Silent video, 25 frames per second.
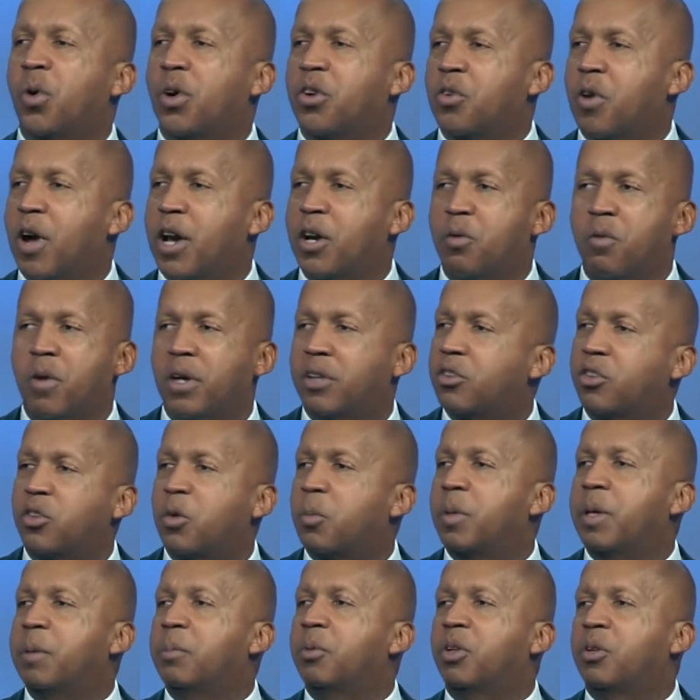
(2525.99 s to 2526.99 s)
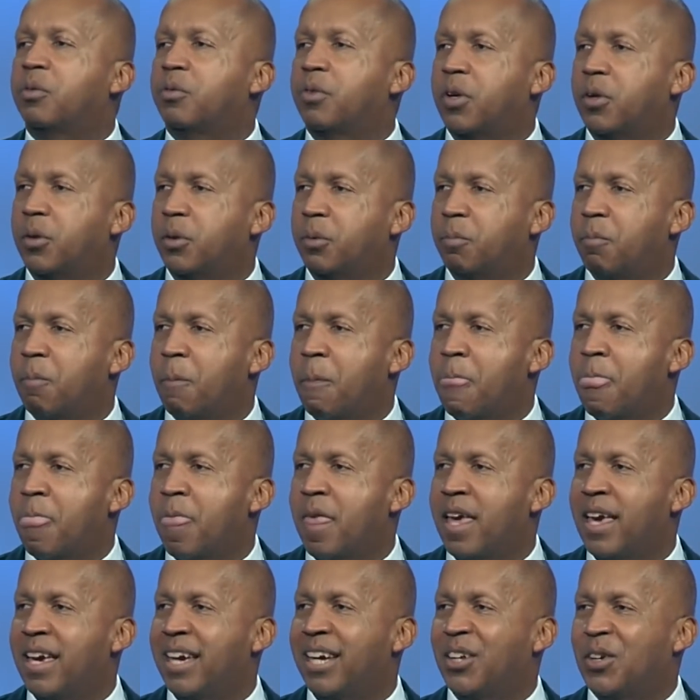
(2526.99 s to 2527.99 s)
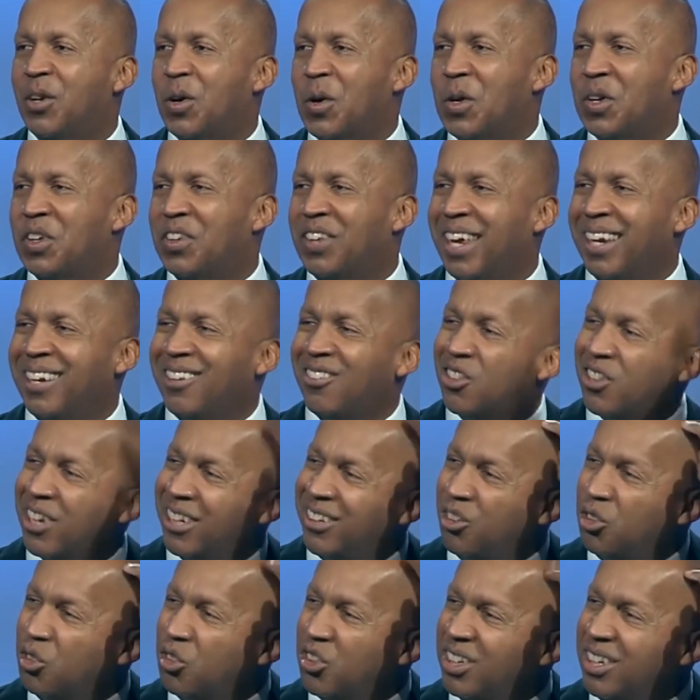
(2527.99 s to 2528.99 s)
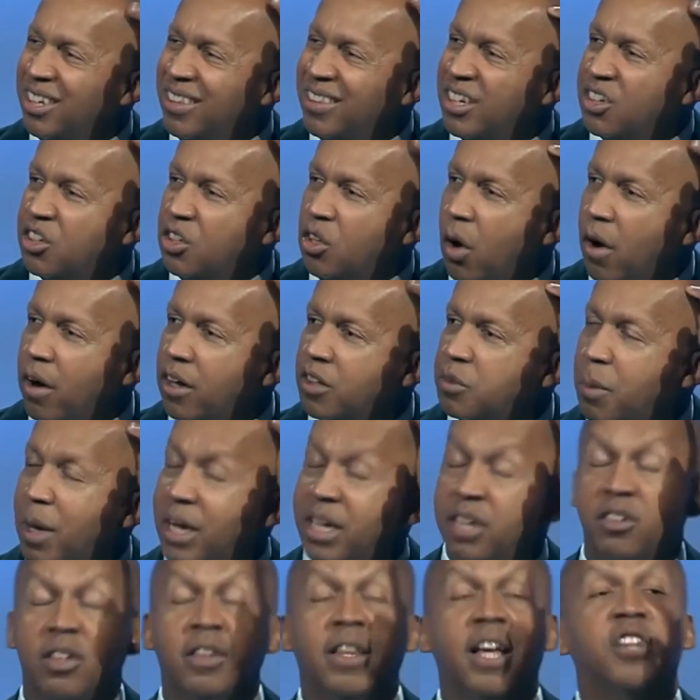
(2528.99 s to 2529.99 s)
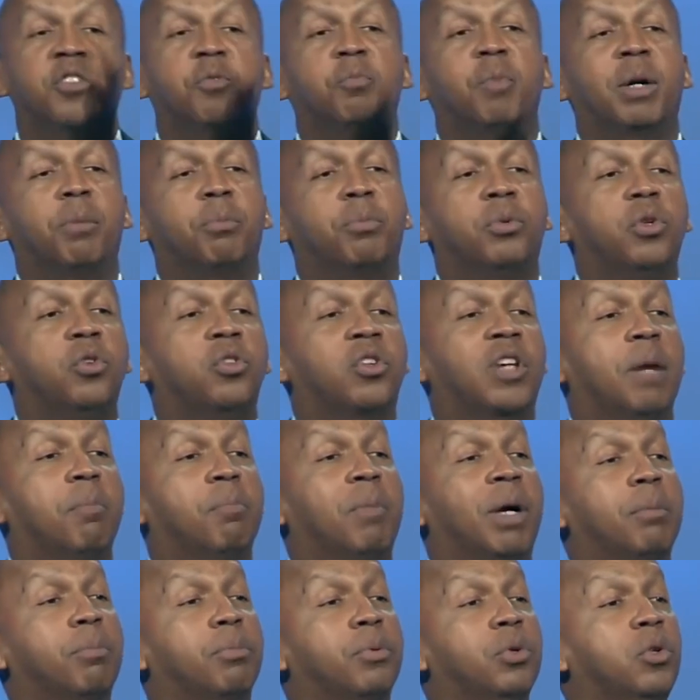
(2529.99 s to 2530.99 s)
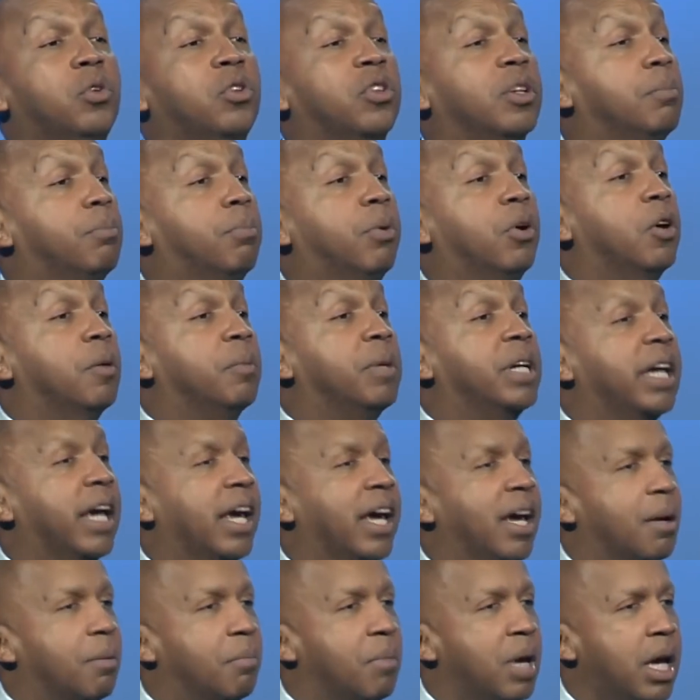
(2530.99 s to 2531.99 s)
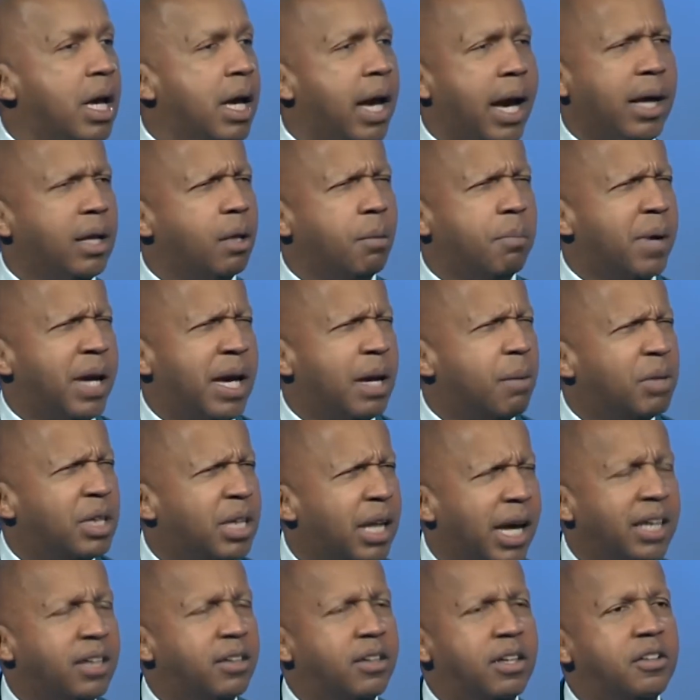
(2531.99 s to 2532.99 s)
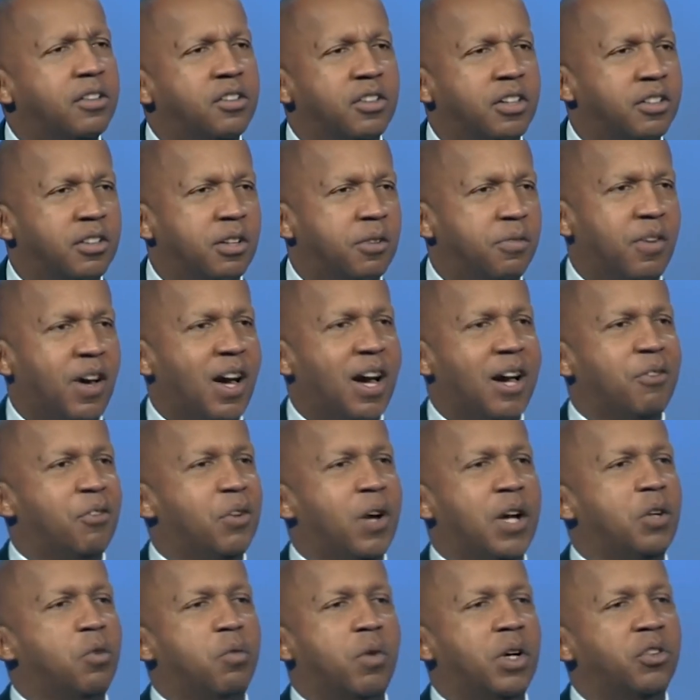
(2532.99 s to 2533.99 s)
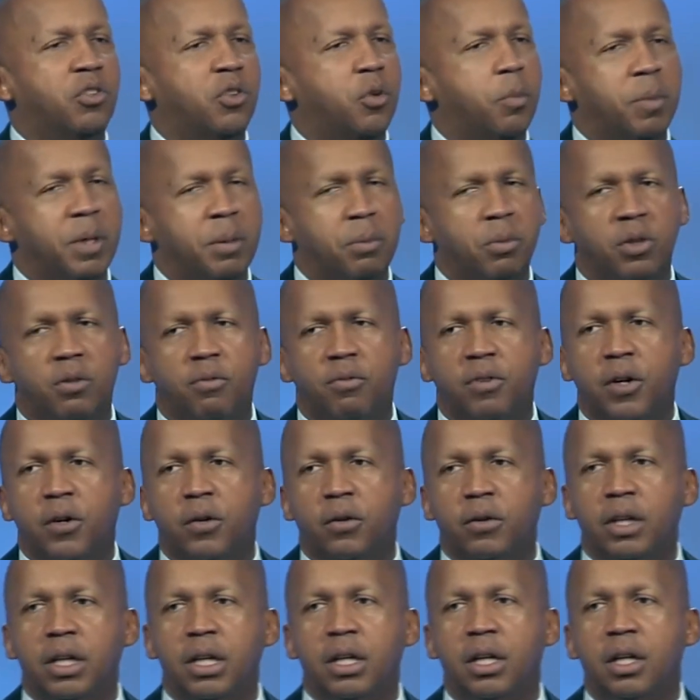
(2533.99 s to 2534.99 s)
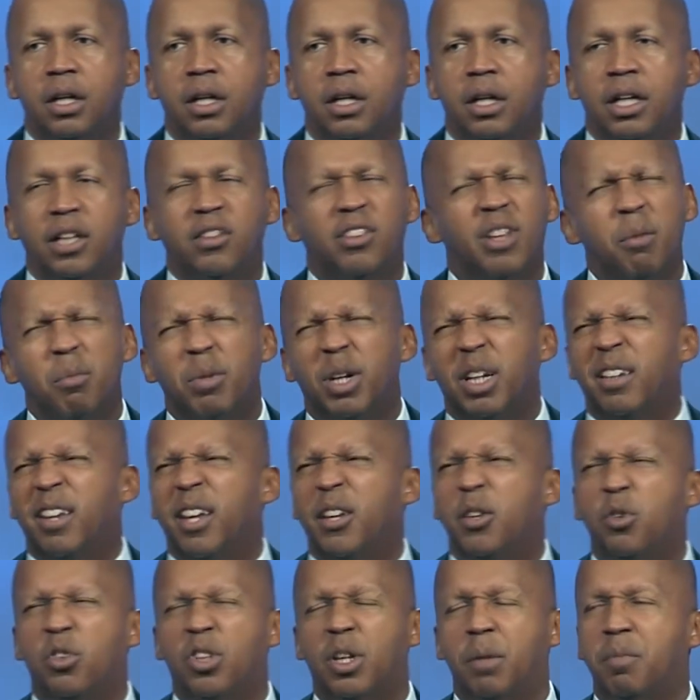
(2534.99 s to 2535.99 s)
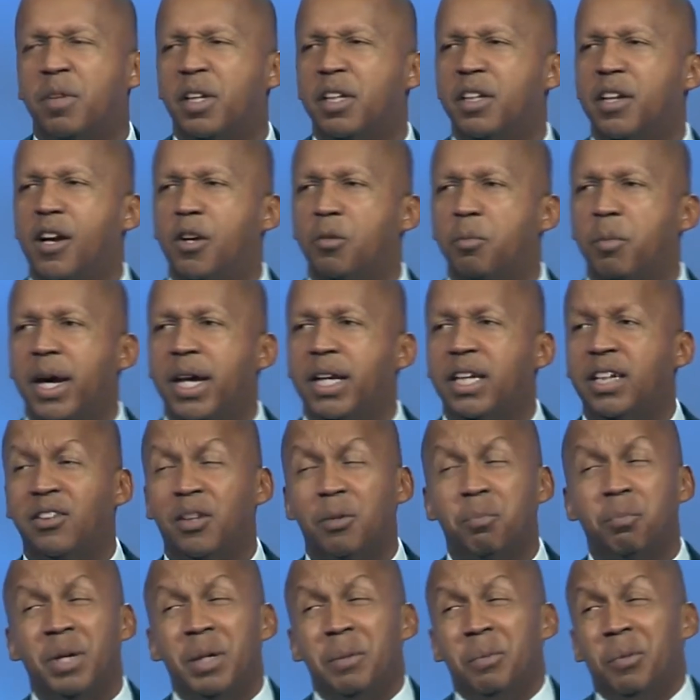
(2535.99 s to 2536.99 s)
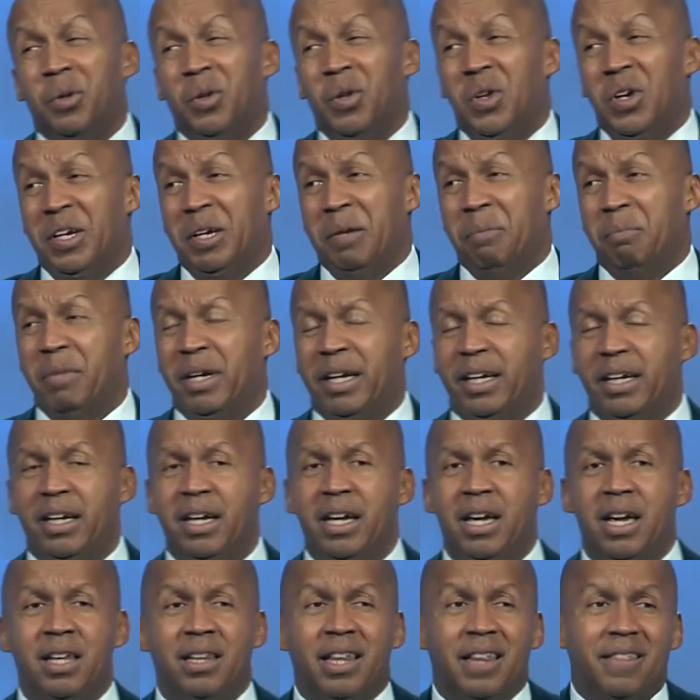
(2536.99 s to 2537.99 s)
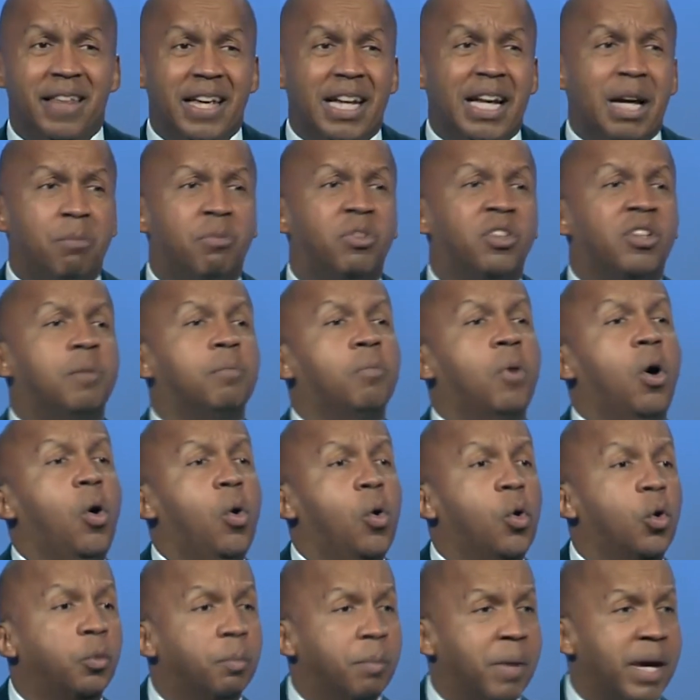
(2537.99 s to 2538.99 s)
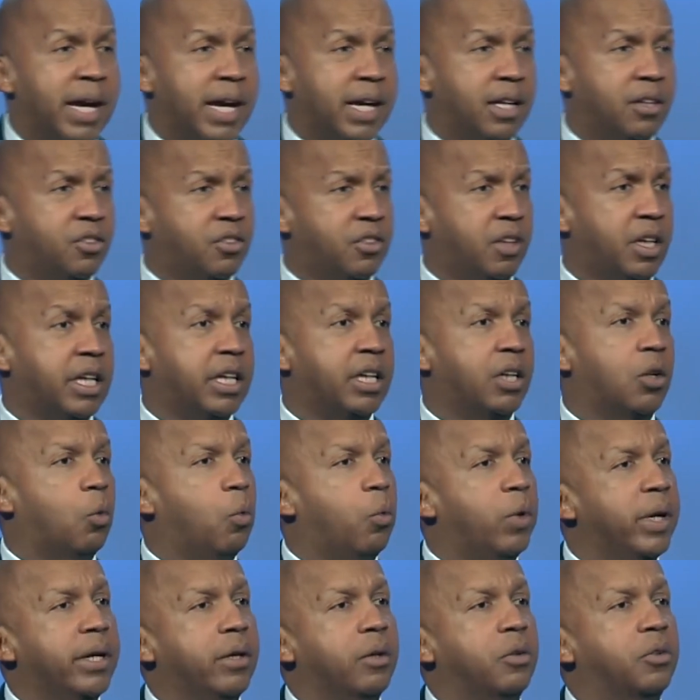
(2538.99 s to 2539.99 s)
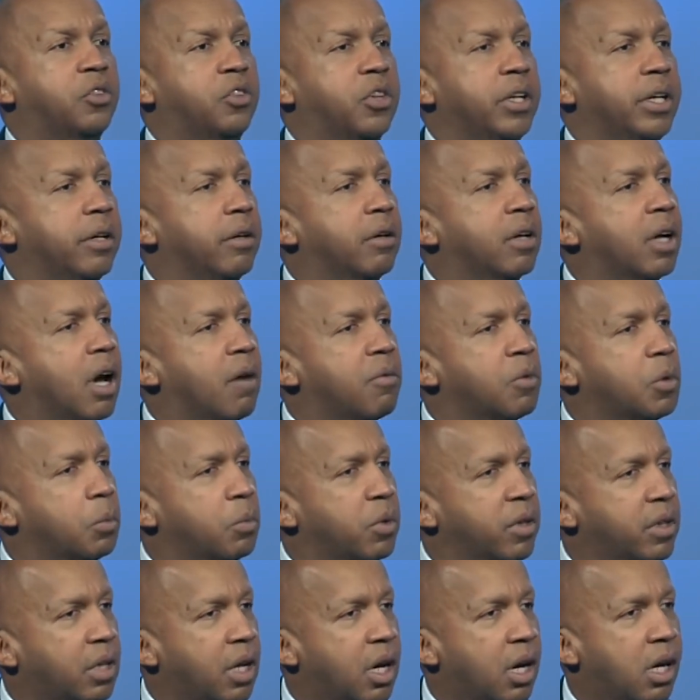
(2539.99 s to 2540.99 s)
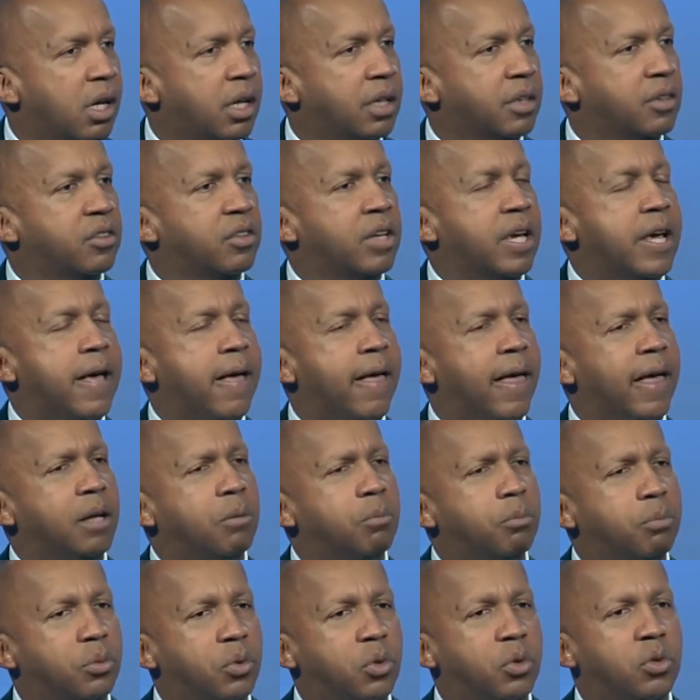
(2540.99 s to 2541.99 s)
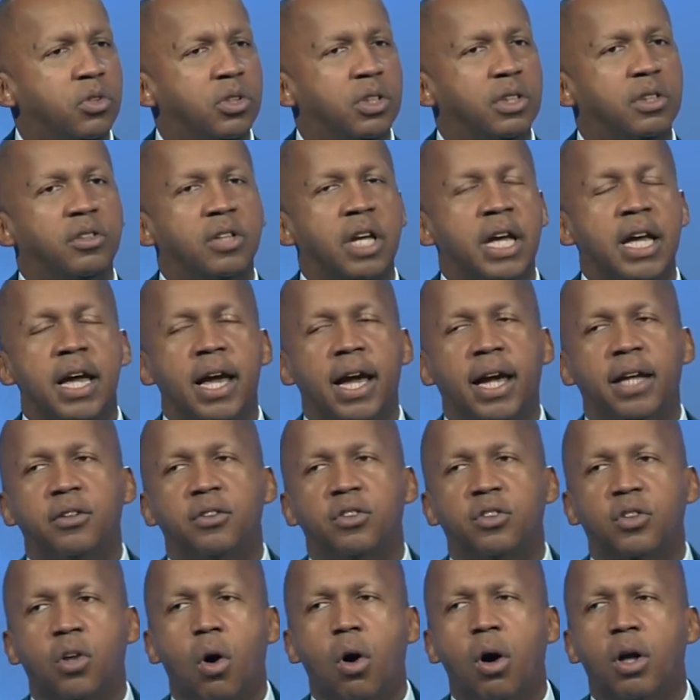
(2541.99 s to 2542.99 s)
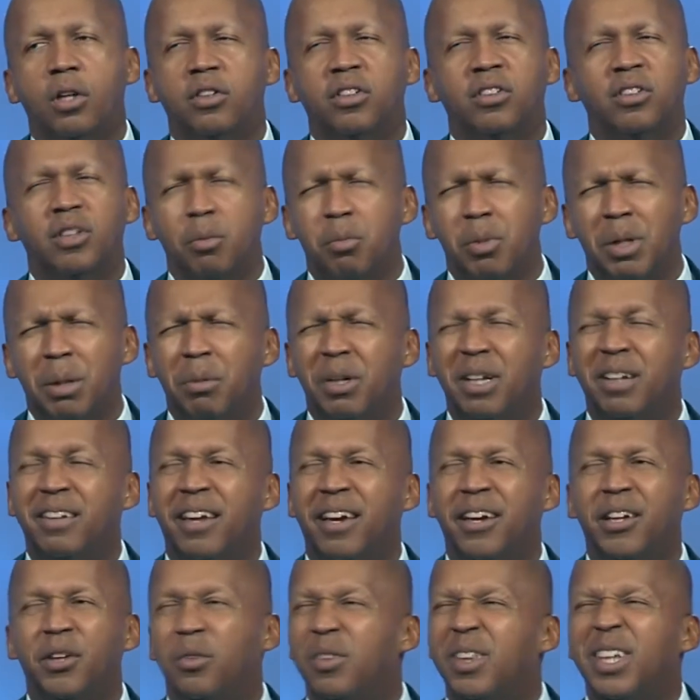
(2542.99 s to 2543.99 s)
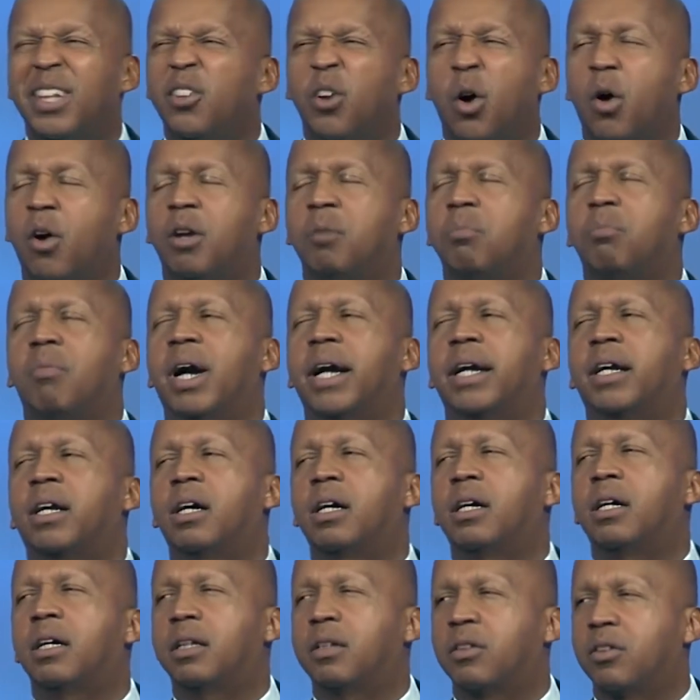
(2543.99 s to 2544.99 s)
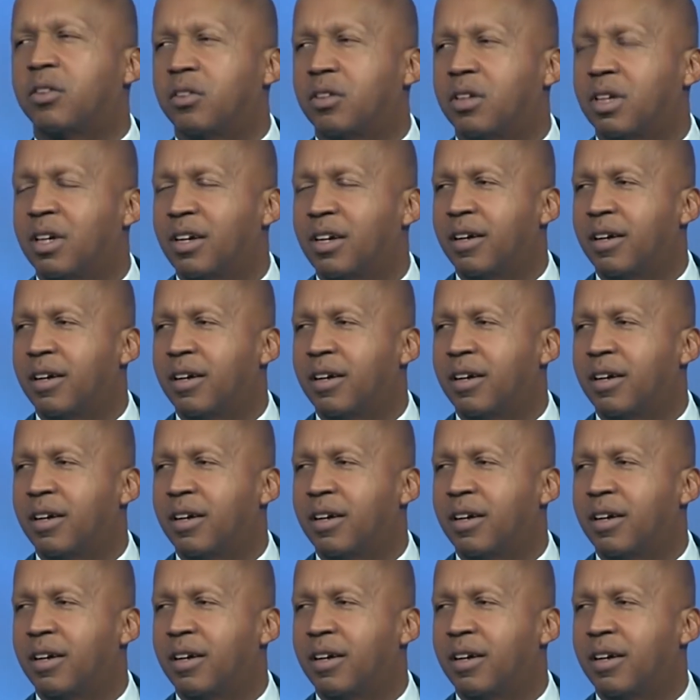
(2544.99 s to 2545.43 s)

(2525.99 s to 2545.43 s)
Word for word: trying to register people to vote. He turned his head. He said, Do you see this dark spot? He said, That's my bruise. Got my bruise in Birmingham, Alabama, 1965, trying to register people to vote. He said, I'm going to tell you something, young man. He said, People look at me. They think I'm some old man sitting in a wheelchair covered with cuts and bruises and scars. He said, But I'm going to tell you, these aren't my cuts.